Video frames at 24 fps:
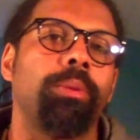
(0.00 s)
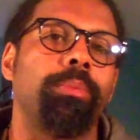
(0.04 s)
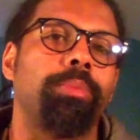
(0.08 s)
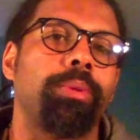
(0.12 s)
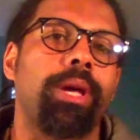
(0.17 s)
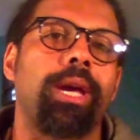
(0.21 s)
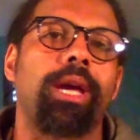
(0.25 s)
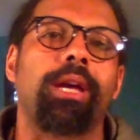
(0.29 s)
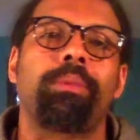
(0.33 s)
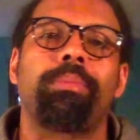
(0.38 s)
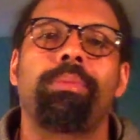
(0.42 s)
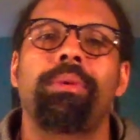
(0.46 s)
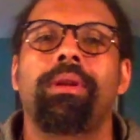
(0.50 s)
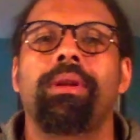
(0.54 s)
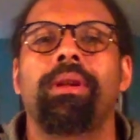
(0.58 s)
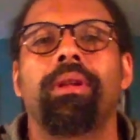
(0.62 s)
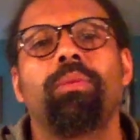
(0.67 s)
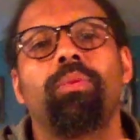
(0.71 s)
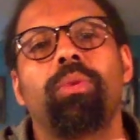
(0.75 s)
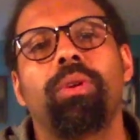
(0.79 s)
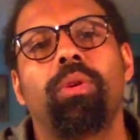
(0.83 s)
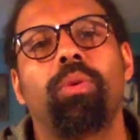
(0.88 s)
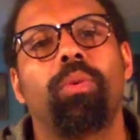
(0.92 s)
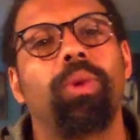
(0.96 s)
Blackman and
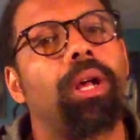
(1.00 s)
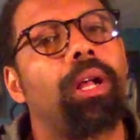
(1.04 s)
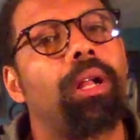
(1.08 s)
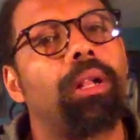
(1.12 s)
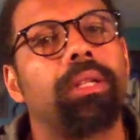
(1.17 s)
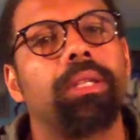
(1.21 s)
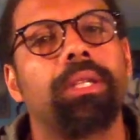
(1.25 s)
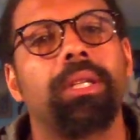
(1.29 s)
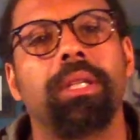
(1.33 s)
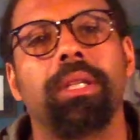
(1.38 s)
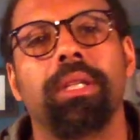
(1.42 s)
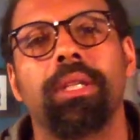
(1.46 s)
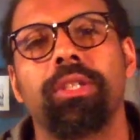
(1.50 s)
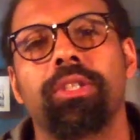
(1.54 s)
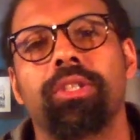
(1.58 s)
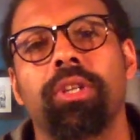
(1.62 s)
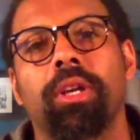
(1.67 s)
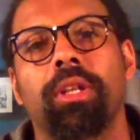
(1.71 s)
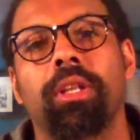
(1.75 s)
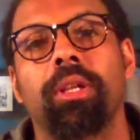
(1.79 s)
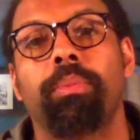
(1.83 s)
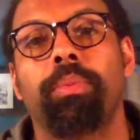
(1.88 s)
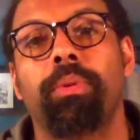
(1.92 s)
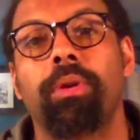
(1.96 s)
Will Weldon and
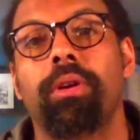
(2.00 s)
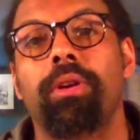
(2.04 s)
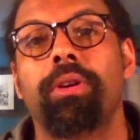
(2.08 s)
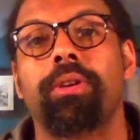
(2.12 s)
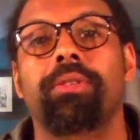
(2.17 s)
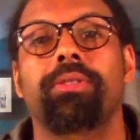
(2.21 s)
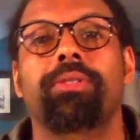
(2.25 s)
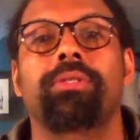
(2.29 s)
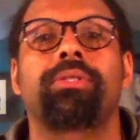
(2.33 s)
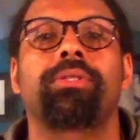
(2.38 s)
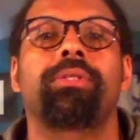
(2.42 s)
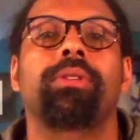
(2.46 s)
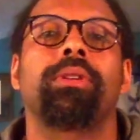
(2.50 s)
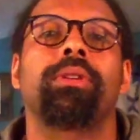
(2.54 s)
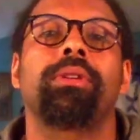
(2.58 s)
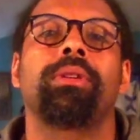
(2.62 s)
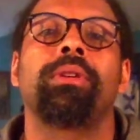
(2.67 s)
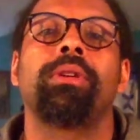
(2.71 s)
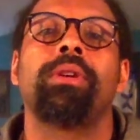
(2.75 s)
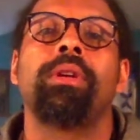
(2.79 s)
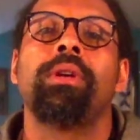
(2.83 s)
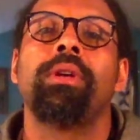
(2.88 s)
Charlie Burse, and